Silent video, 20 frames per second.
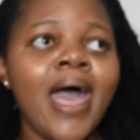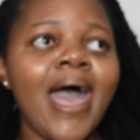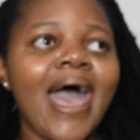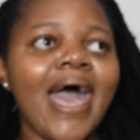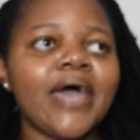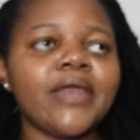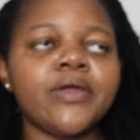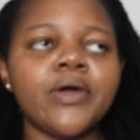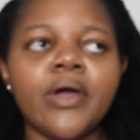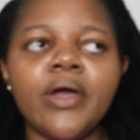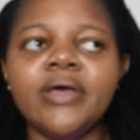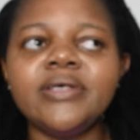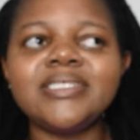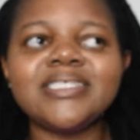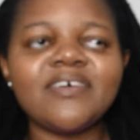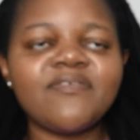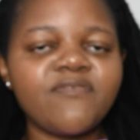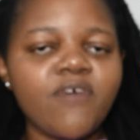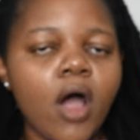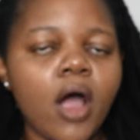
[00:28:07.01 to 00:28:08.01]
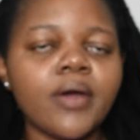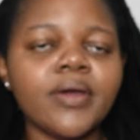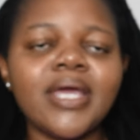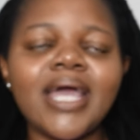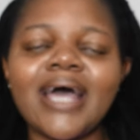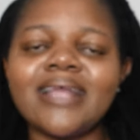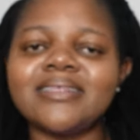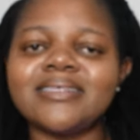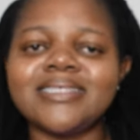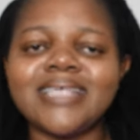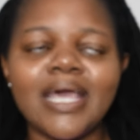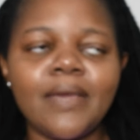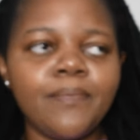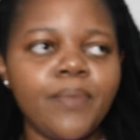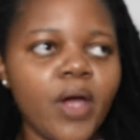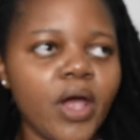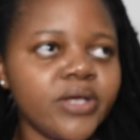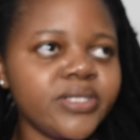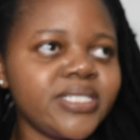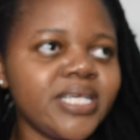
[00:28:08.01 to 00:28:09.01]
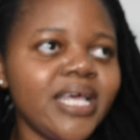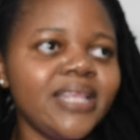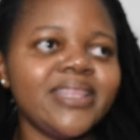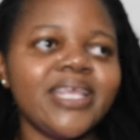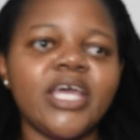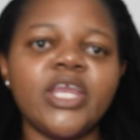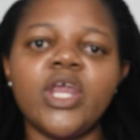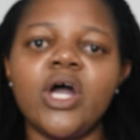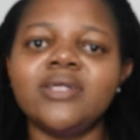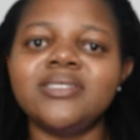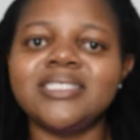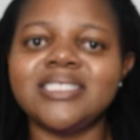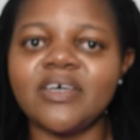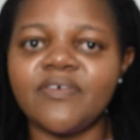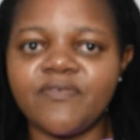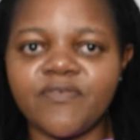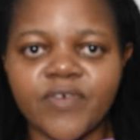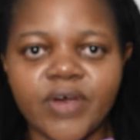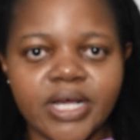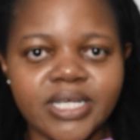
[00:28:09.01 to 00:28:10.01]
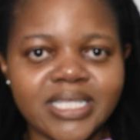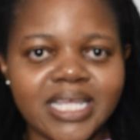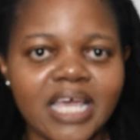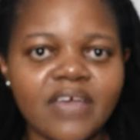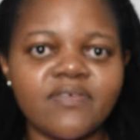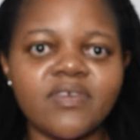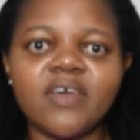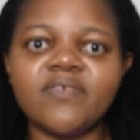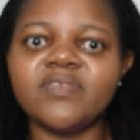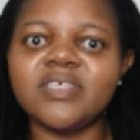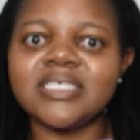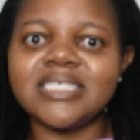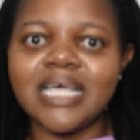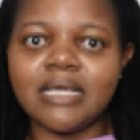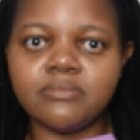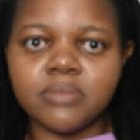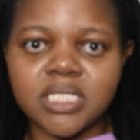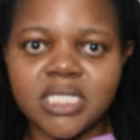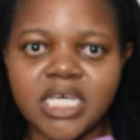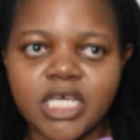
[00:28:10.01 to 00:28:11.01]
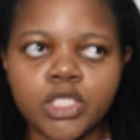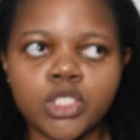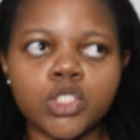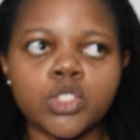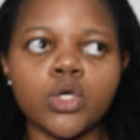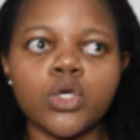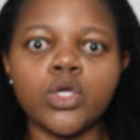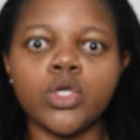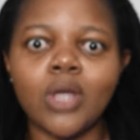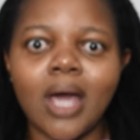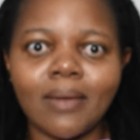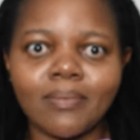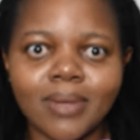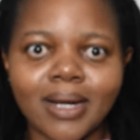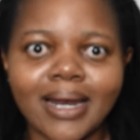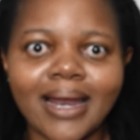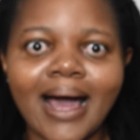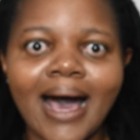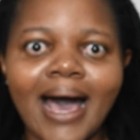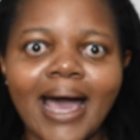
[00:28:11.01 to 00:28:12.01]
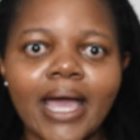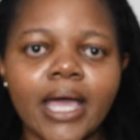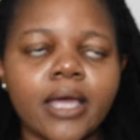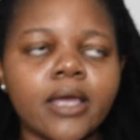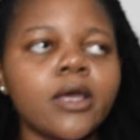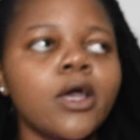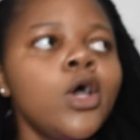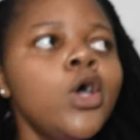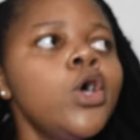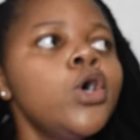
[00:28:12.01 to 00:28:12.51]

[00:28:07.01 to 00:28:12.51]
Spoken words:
And her and Safaree are the same person. They're not different. They even have the same teeth, so you know I'm not lying.